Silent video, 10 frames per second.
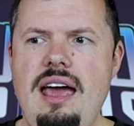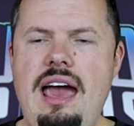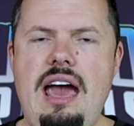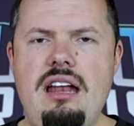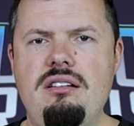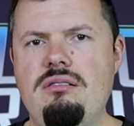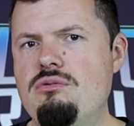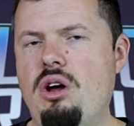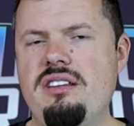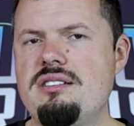and
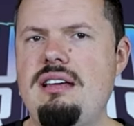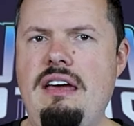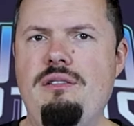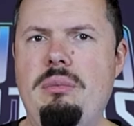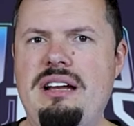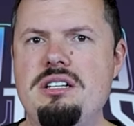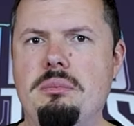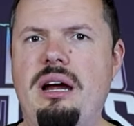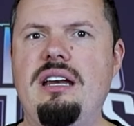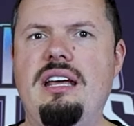rather save a bunch of
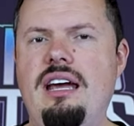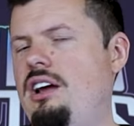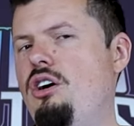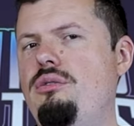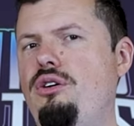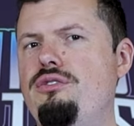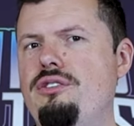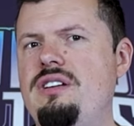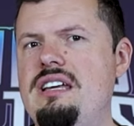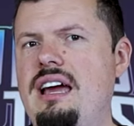money and go for
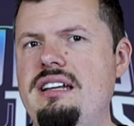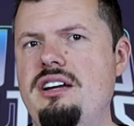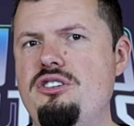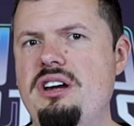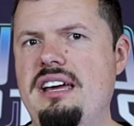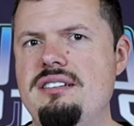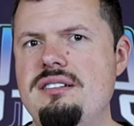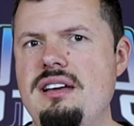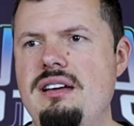50 800X,